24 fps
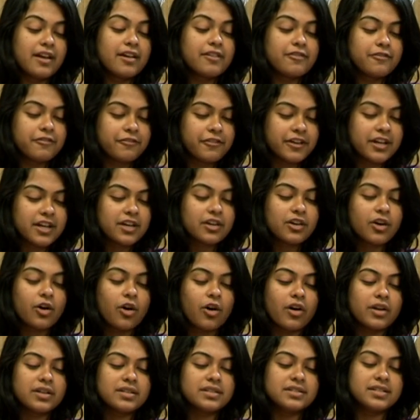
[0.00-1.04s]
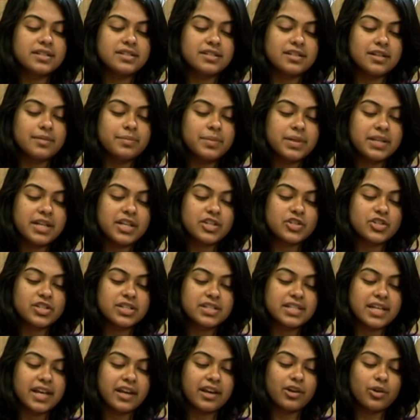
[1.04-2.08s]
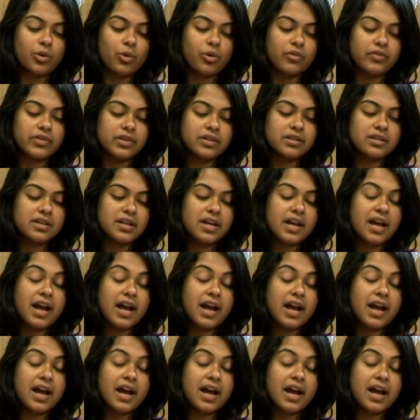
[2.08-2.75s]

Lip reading: Fear gone, determination taken over.